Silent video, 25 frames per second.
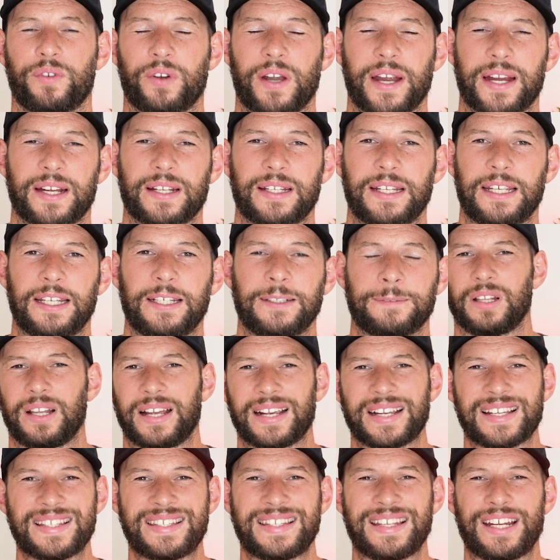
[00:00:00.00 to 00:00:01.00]
for acne.
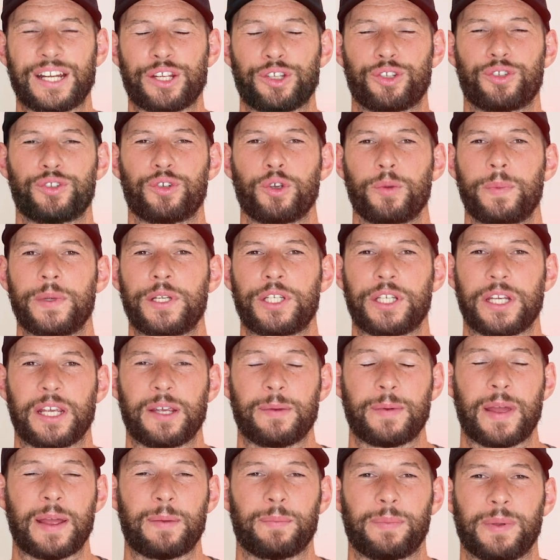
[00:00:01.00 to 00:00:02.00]
Like I said, it's super
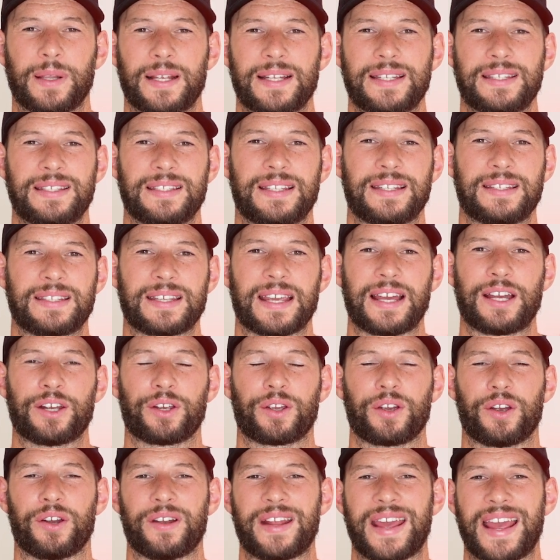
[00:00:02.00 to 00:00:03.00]
cheap, and plus
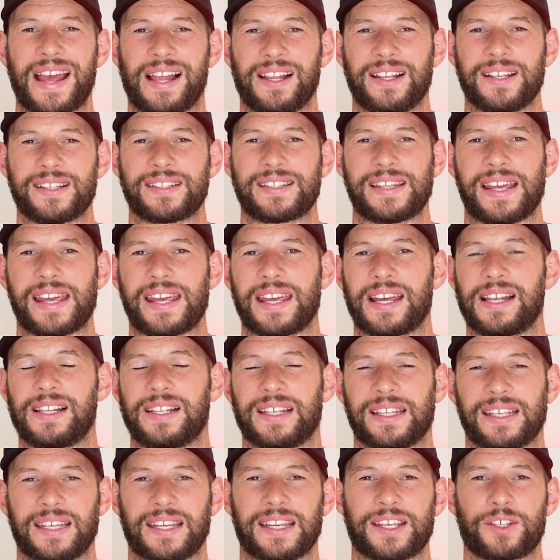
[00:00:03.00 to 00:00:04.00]
discount code Alex,
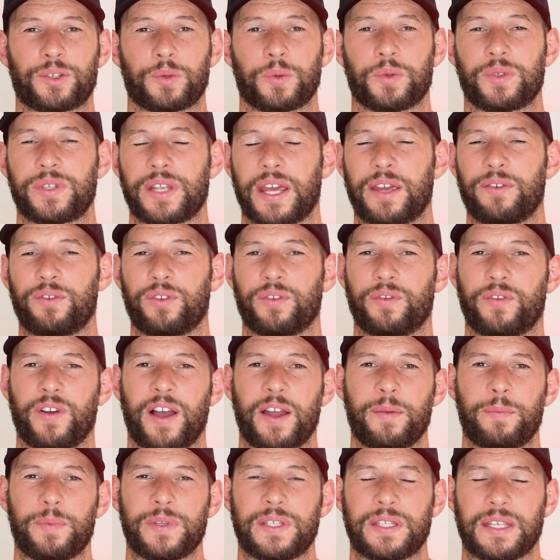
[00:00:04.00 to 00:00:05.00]
A-L-E-X, will save you
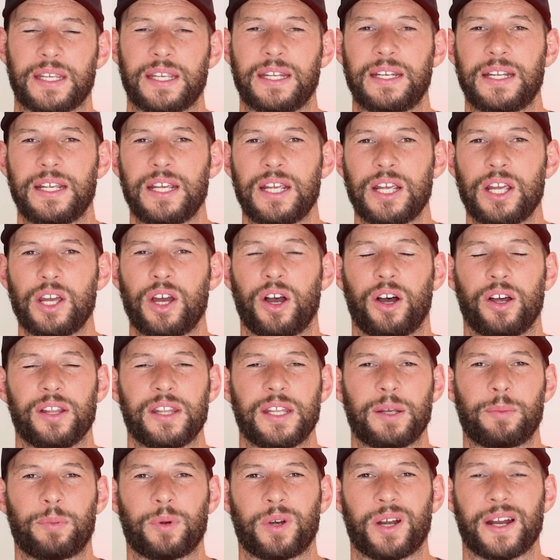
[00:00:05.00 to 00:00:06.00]
5% on
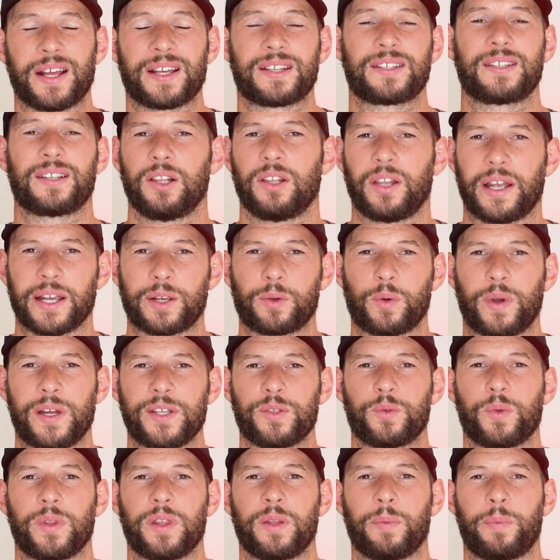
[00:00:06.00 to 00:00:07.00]
their products.
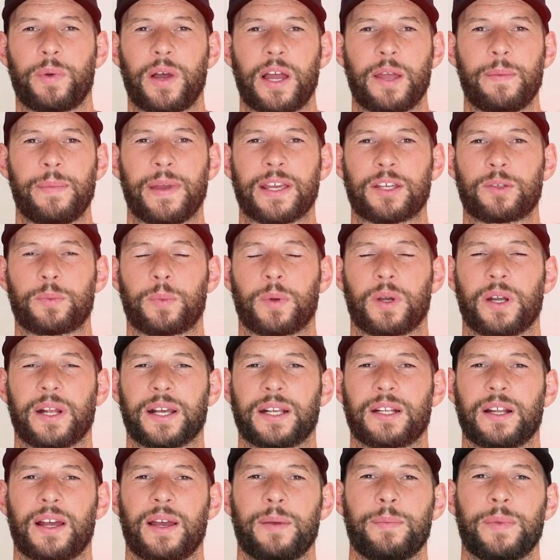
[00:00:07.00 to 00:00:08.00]
Likewise with the Biomax
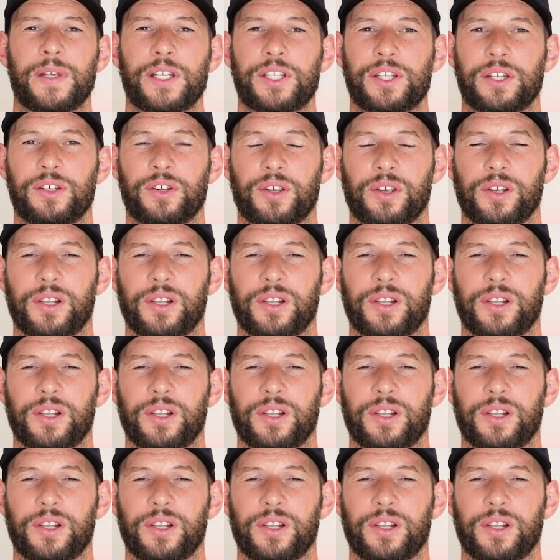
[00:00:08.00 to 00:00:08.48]
product that I mentioned